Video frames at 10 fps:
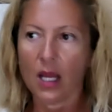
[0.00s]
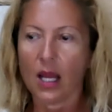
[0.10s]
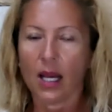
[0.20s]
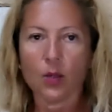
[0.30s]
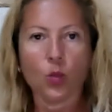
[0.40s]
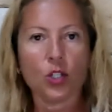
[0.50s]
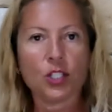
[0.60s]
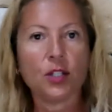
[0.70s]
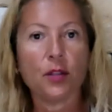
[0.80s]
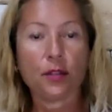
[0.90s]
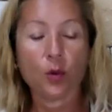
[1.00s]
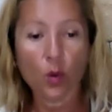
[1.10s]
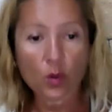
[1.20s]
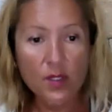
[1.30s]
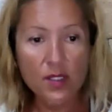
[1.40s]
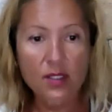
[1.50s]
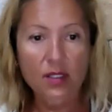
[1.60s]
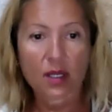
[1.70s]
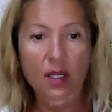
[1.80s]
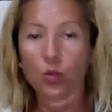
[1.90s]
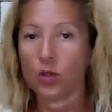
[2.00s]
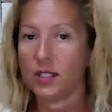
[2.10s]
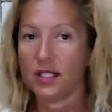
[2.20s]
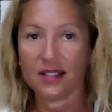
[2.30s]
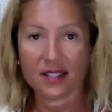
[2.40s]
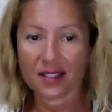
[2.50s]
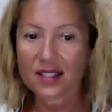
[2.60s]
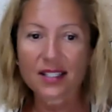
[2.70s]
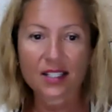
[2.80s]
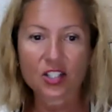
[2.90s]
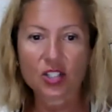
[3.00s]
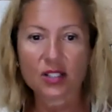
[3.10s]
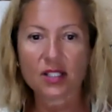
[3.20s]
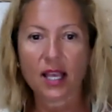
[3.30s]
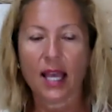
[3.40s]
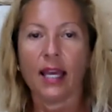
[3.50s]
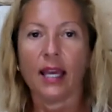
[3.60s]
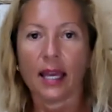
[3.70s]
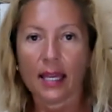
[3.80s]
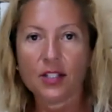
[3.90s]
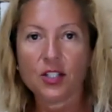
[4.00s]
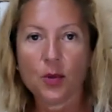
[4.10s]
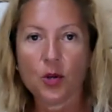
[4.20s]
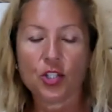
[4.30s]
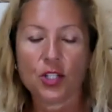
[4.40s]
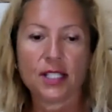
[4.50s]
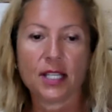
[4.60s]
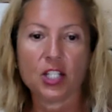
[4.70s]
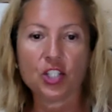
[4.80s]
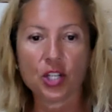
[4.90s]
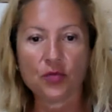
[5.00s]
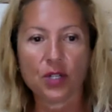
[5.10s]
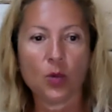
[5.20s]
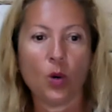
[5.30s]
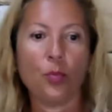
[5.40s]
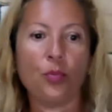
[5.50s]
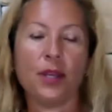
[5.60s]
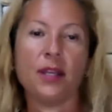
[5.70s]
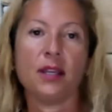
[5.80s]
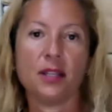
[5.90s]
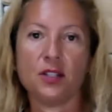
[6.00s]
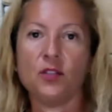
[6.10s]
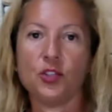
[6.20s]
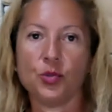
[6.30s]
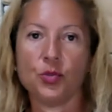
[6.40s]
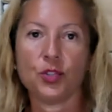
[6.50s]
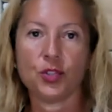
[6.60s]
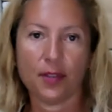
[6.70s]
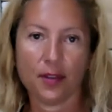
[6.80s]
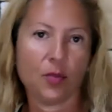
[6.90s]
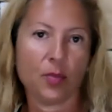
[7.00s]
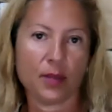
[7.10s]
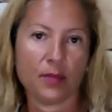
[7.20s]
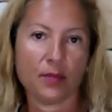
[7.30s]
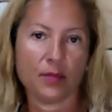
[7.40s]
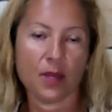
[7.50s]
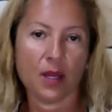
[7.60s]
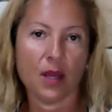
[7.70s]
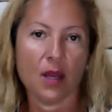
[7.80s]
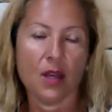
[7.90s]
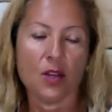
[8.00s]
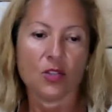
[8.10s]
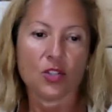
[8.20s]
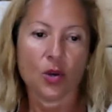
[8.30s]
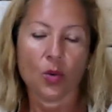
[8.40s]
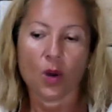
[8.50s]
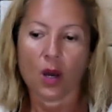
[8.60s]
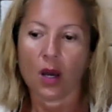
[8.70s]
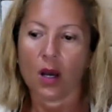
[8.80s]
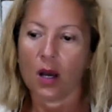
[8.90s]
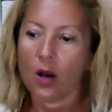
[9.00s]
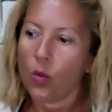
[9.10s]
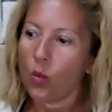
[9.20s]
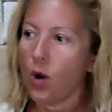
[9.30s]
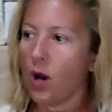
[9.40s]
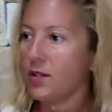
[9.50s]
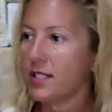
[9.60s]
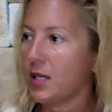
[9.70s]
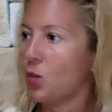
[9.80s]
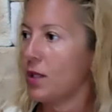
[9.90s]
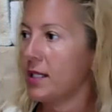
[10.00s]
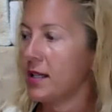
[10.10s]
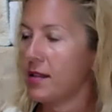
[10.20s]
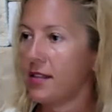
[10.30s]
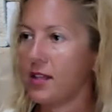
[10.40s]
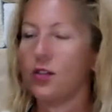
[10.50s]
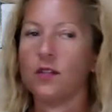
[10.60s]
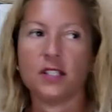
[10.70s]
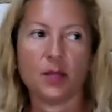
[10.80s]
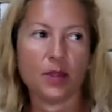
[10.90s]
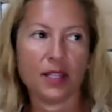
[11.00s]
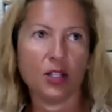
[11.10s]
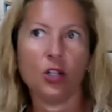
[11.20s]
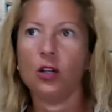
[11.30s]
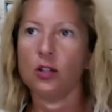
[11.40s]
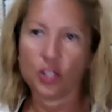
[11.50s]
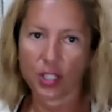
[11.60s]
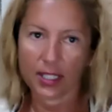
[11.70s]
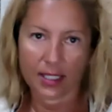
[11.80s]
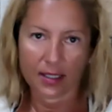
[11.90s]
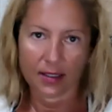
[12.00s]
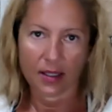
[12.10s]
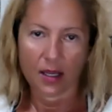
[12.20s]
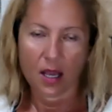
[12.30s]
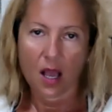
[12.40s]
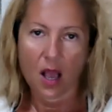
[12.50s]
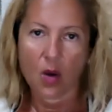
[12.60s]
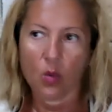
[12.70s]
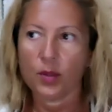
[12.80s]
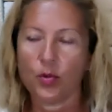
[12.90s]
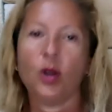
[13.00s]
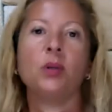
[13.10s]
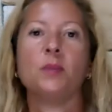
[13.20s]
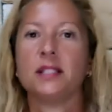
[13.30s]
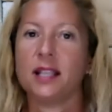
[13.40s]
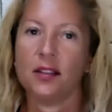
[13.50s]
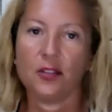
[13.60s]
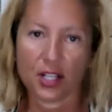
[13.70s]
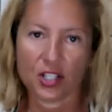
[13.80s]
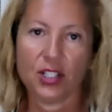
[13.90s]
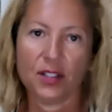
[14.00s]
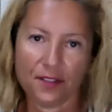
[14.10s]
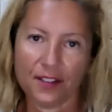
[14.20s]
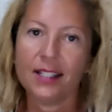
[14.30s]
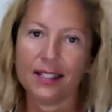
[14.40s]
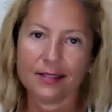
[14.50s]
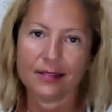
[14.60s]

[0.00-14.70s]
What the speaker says: Unwanted thoughts, unwanted sensations, and emotions are generally what bring individuals to therapy. So while someone can think of something logically, well, the problem is how they're actually feeling.